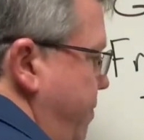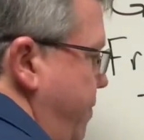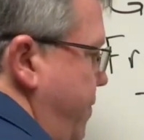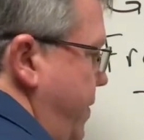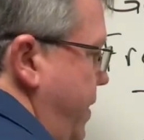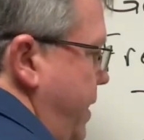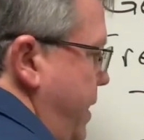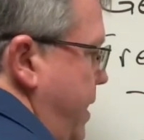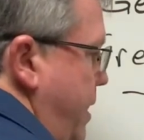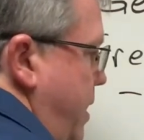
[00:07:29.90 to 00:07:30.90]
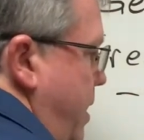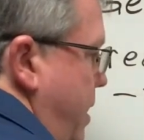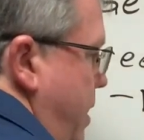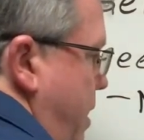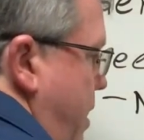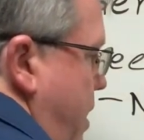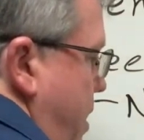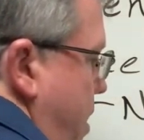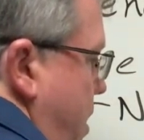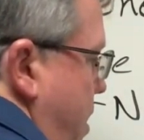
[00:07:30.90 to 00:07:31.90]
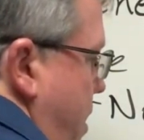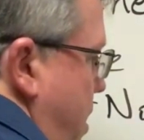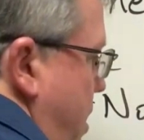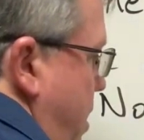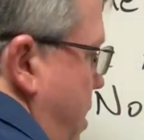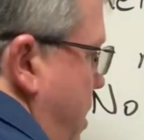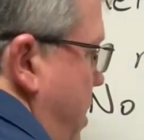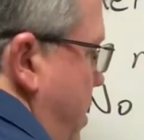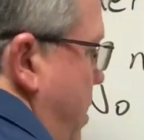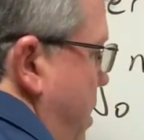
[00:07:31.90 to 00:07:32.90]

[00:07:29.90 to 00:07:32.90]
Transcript: Nobody speaks.